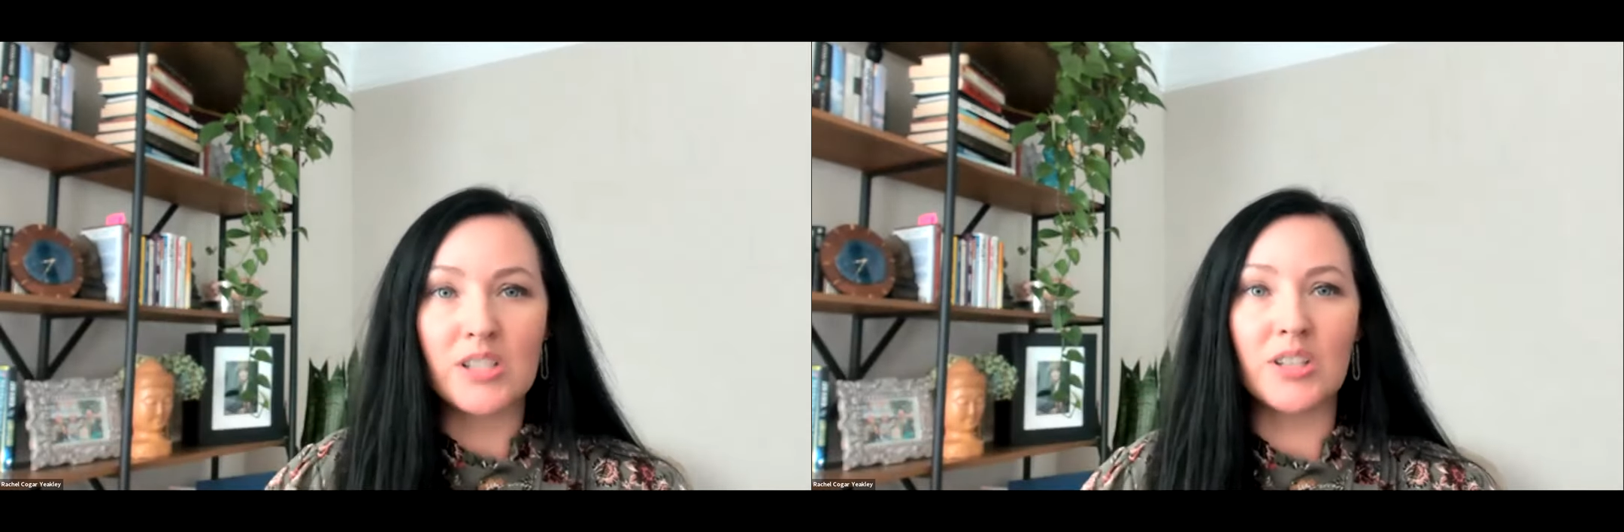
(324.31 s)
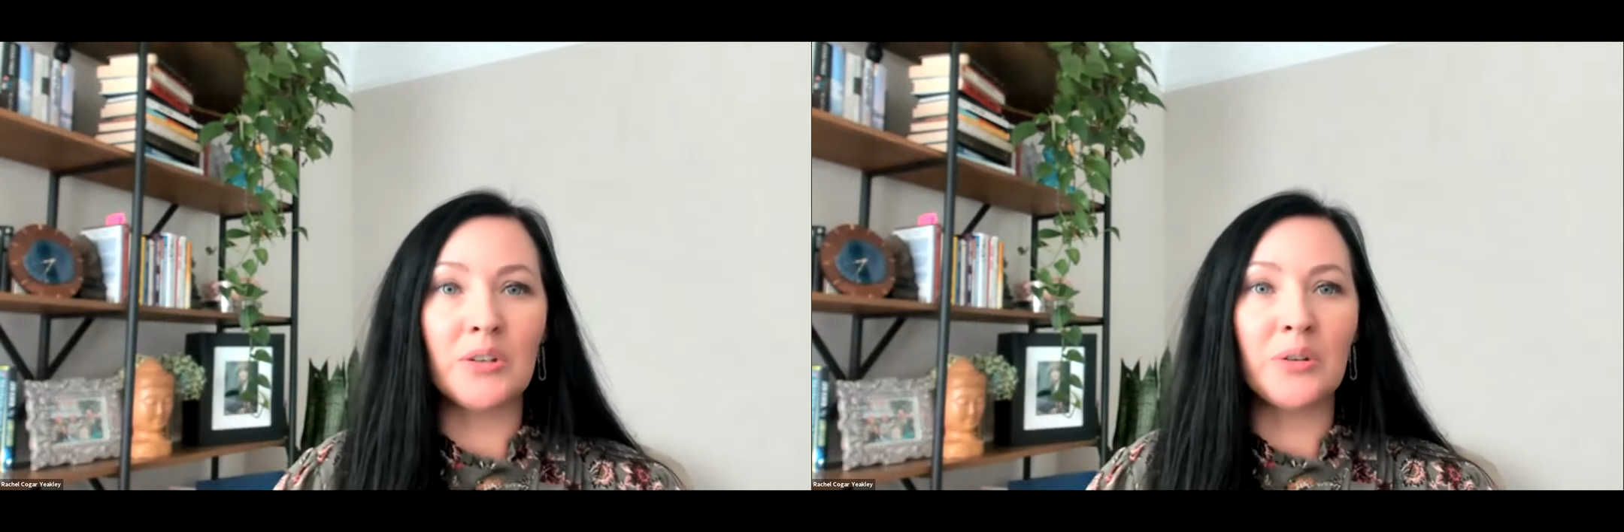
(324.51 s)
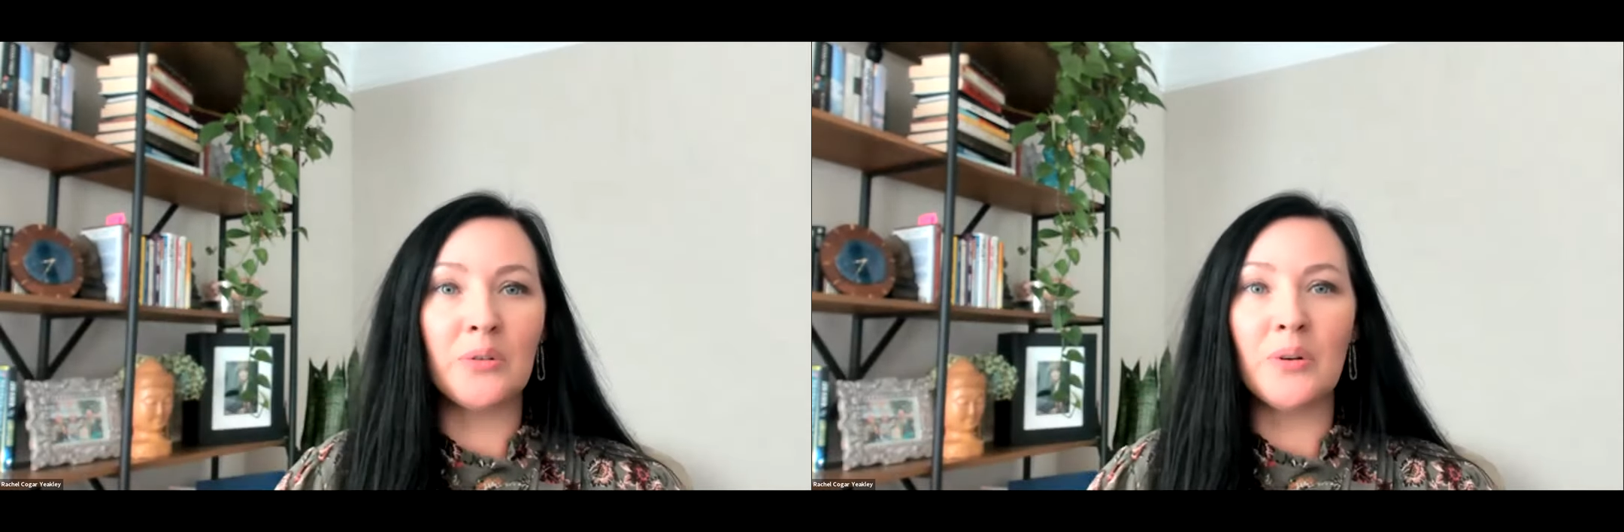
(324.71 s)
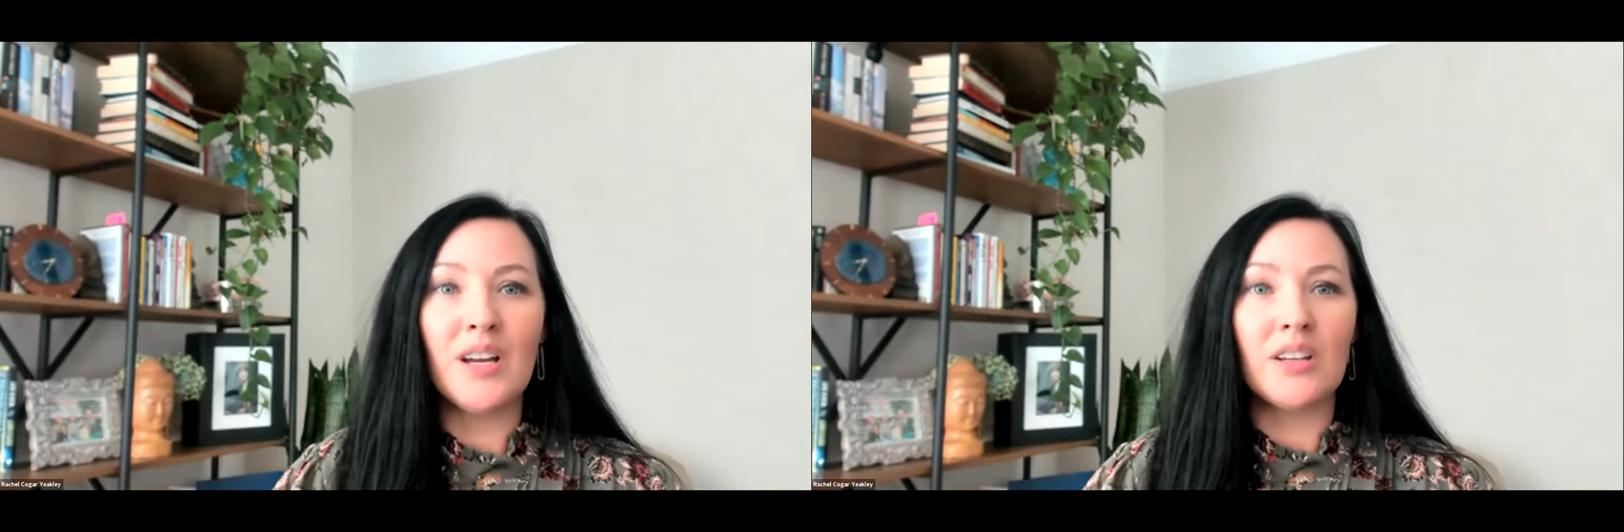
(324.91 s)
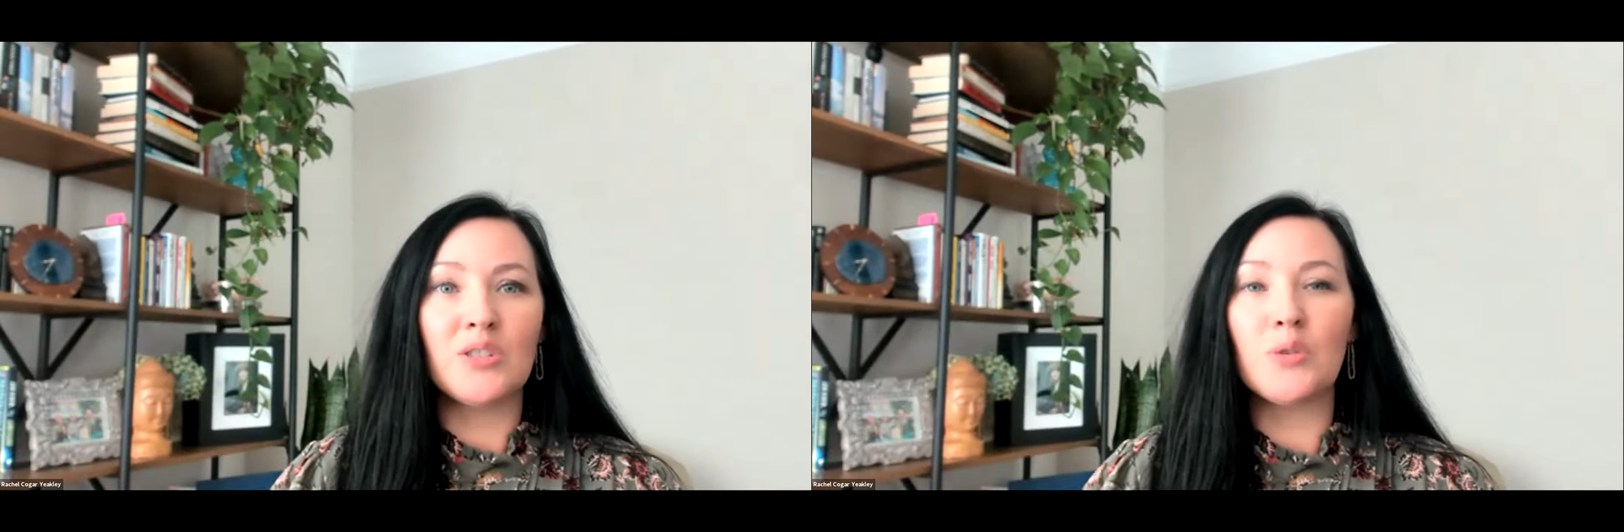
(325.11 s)
to
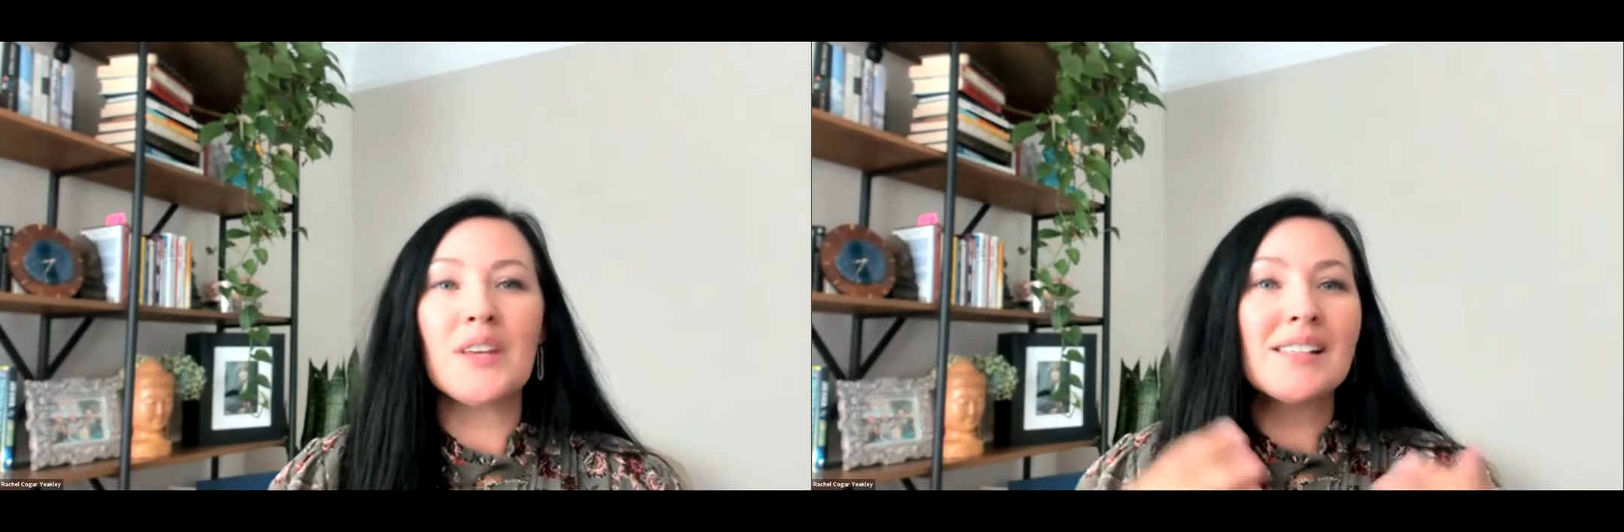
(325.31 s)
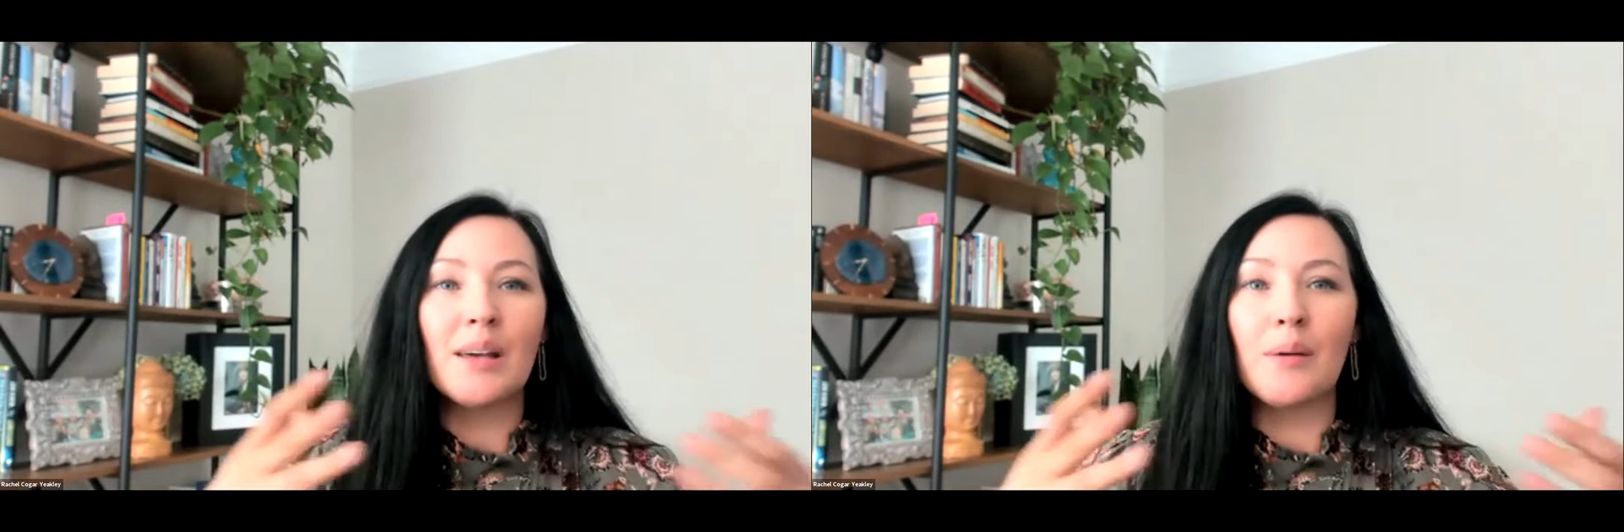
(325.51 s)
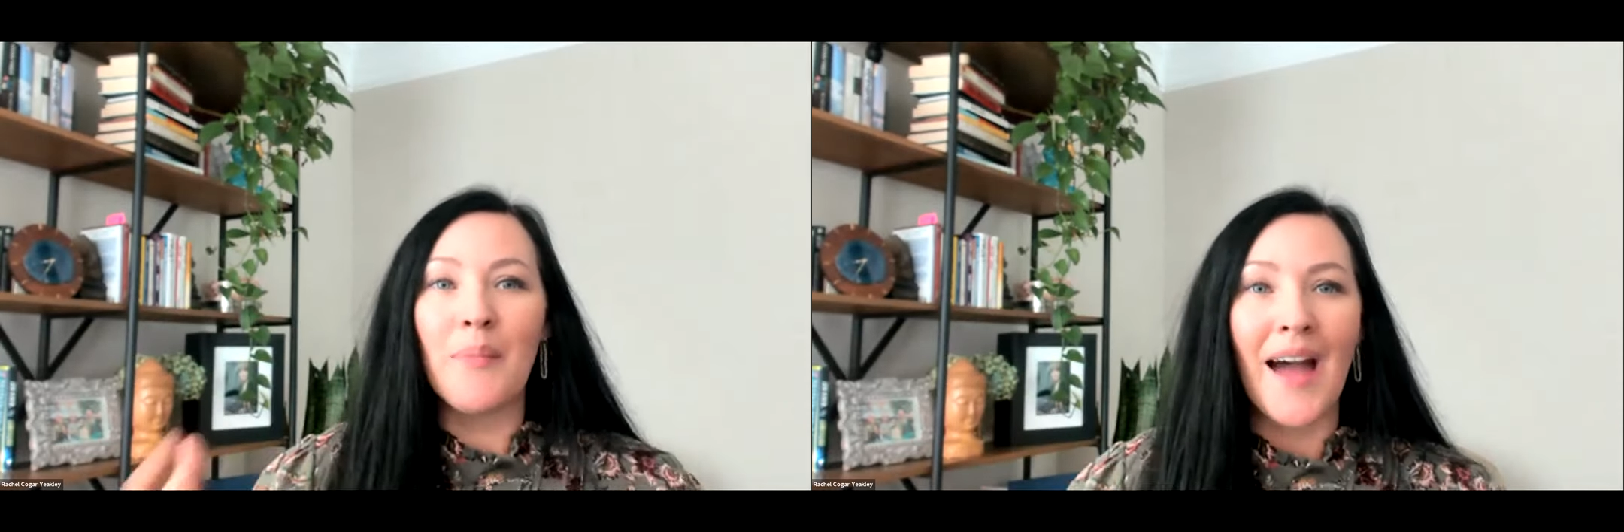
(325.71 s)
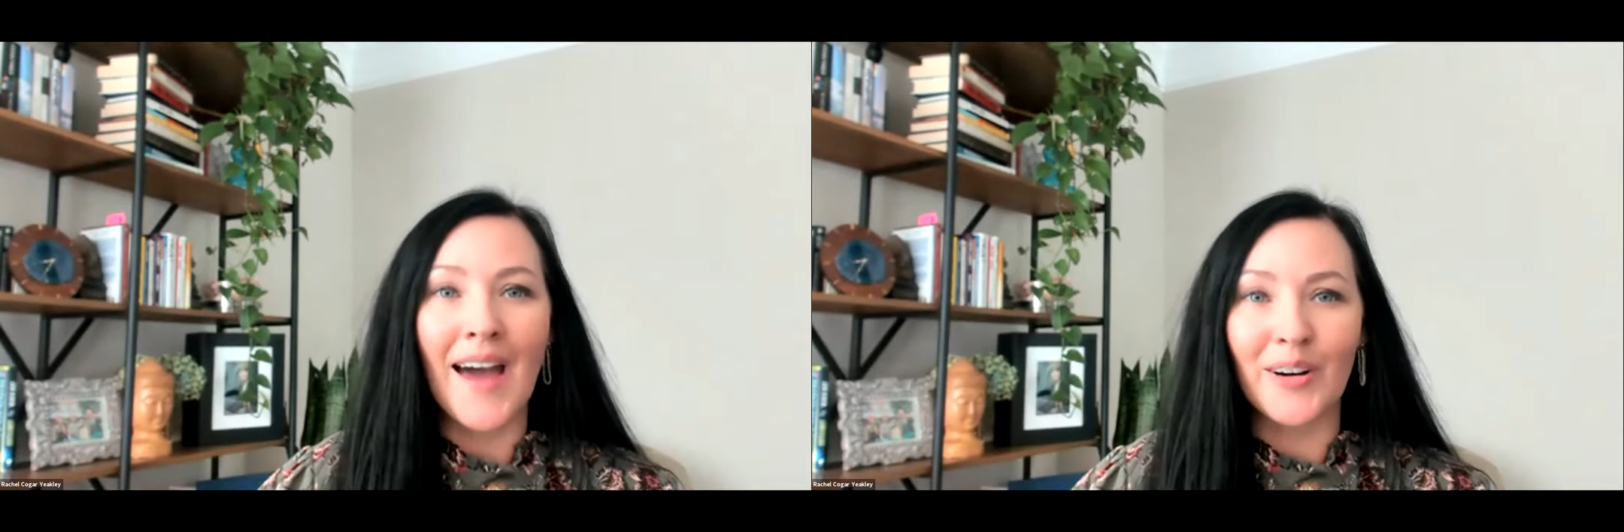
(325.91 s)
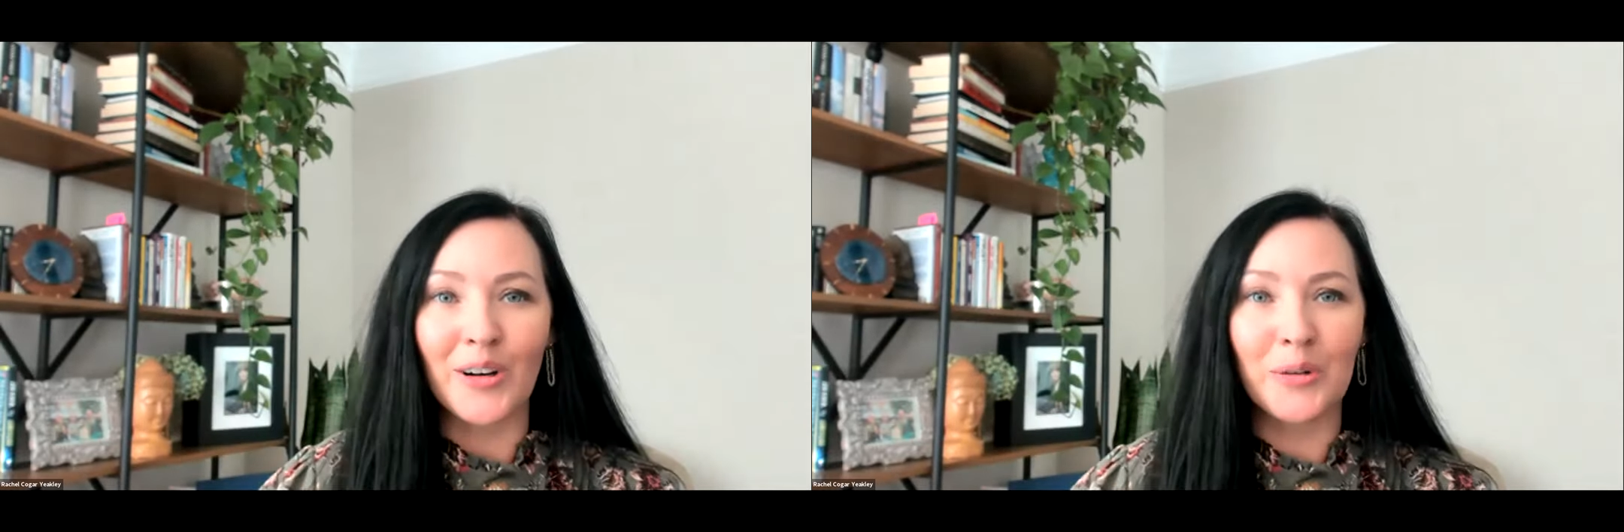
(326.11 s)
do things that
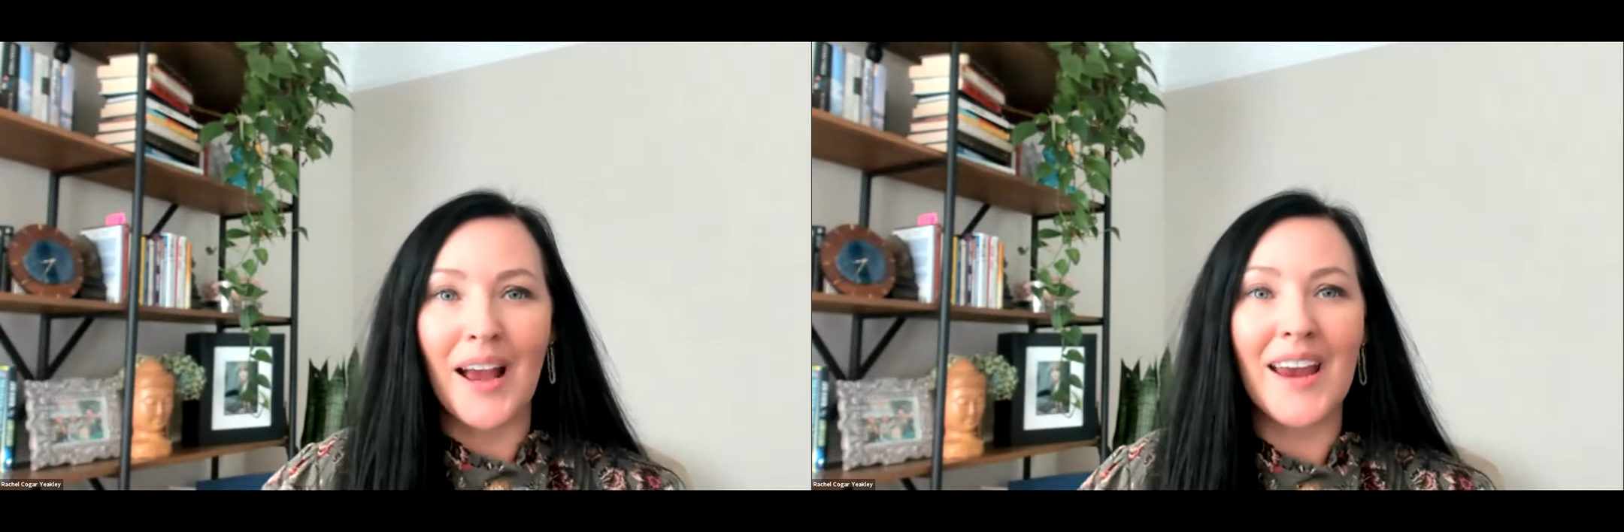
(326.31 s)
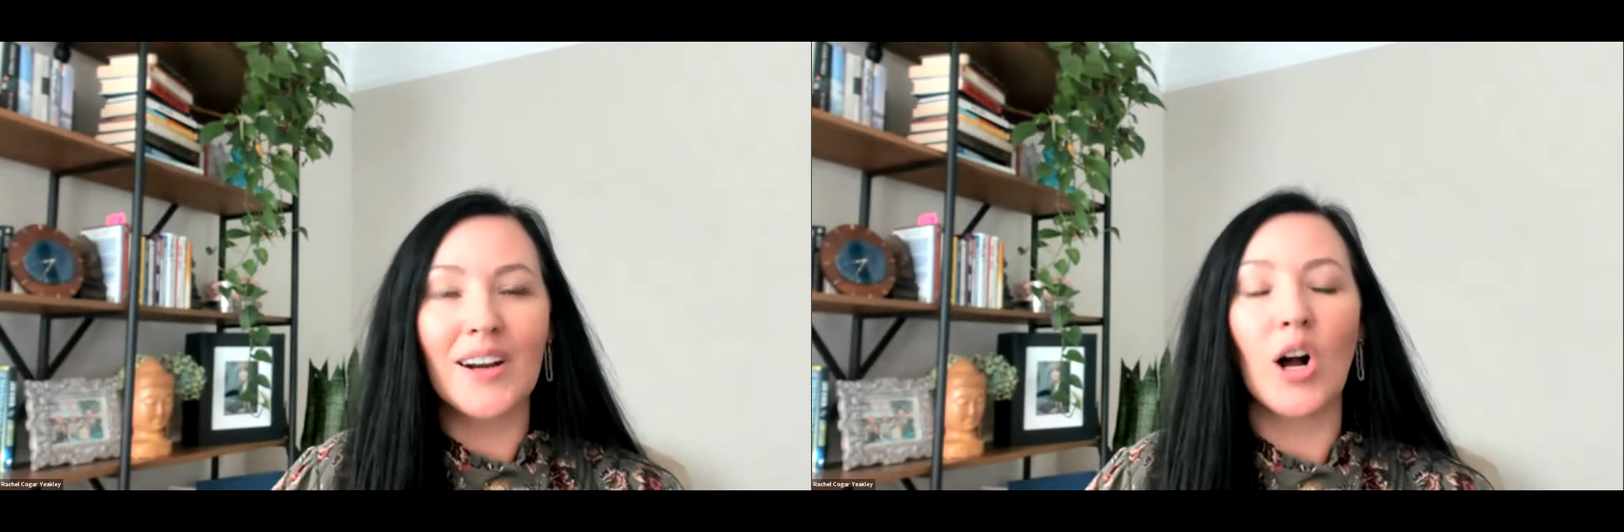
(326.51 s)
matter, right?